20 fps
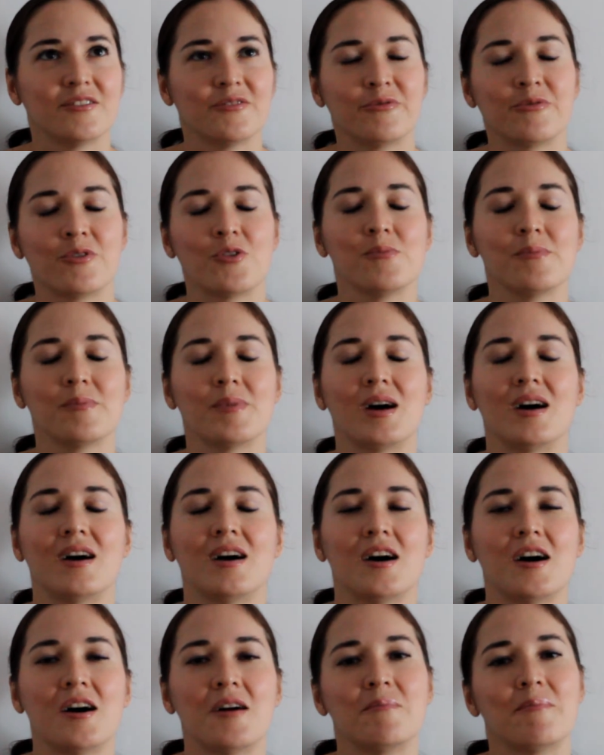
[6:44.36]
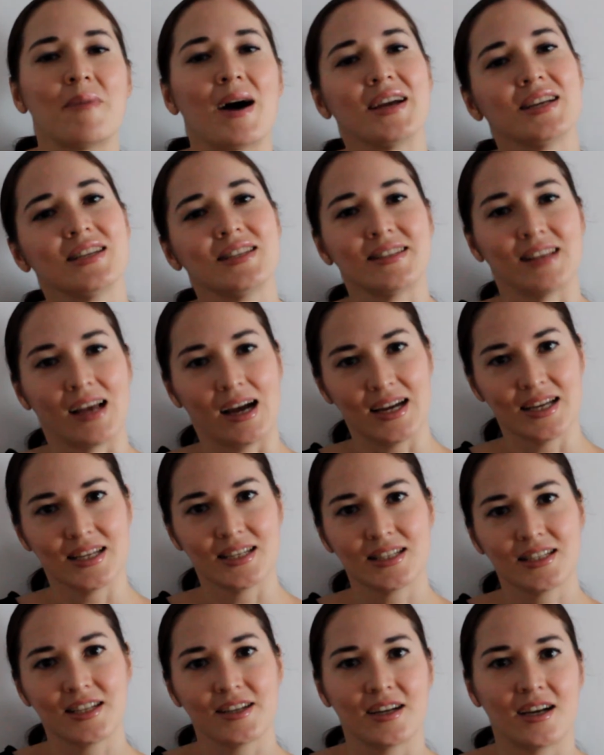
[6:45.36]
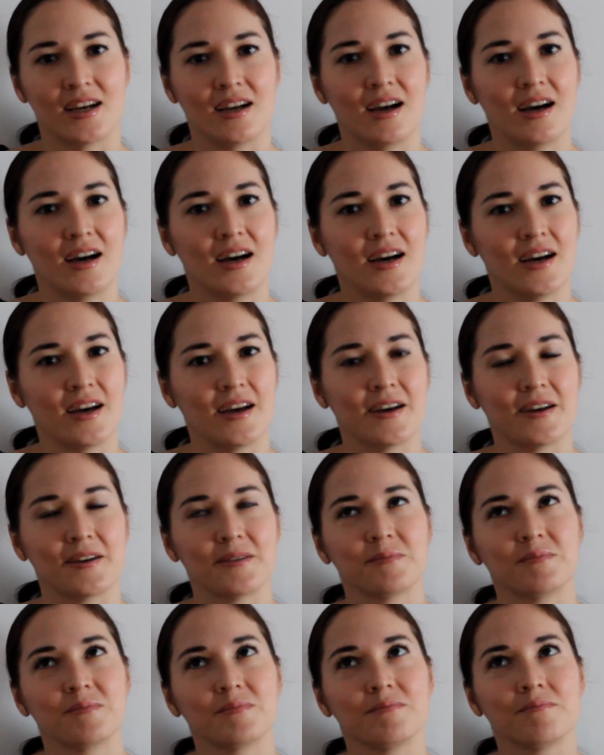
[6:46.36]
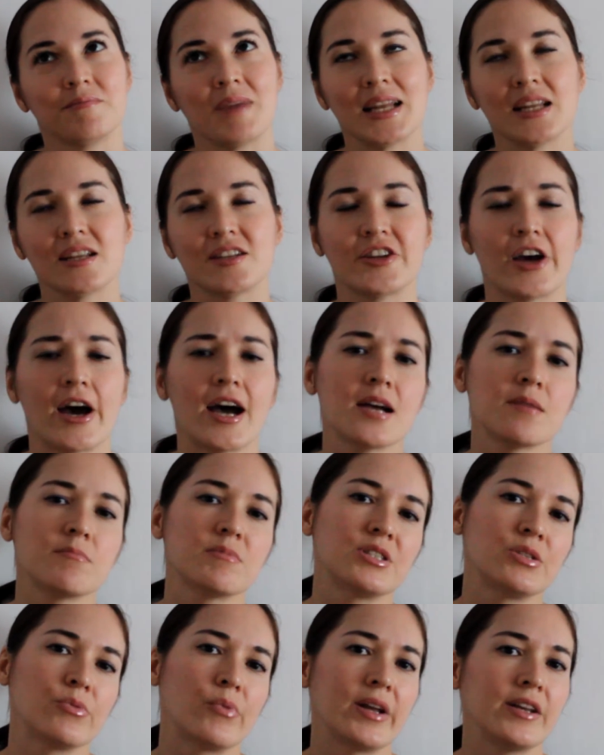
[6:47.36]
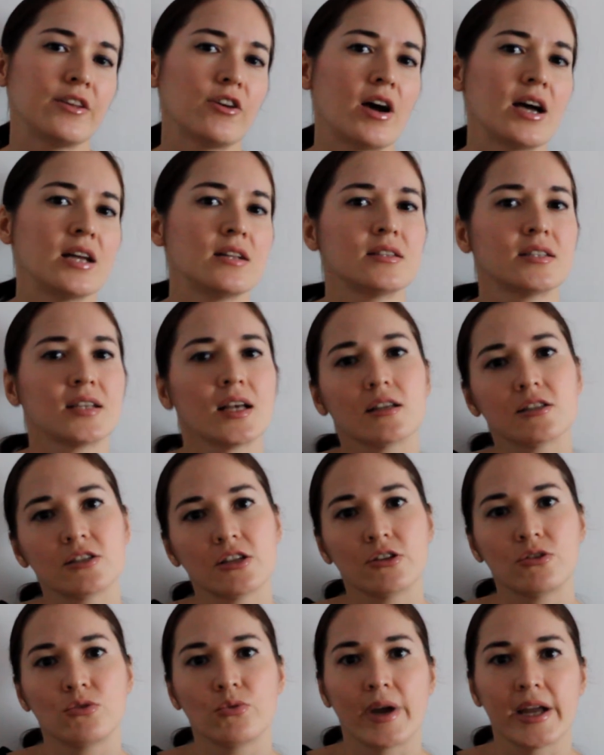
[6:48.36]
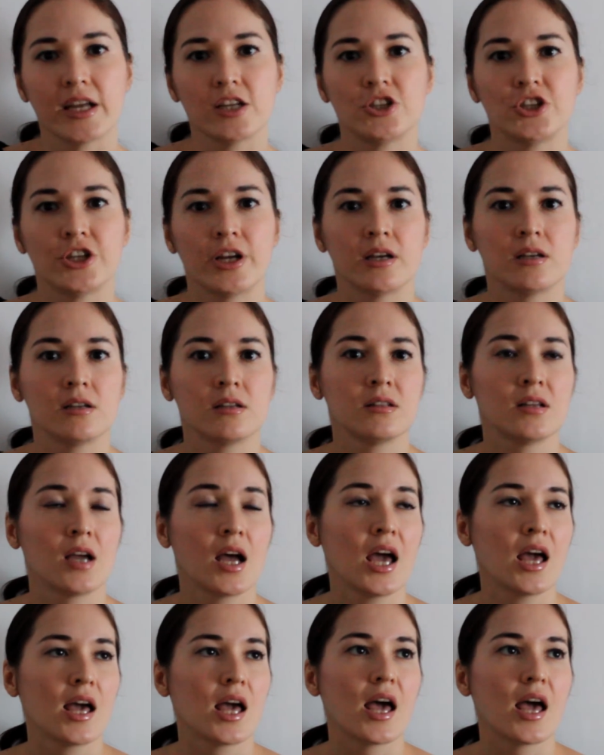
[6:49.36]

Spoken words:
from my side. Many times when you're in sales situation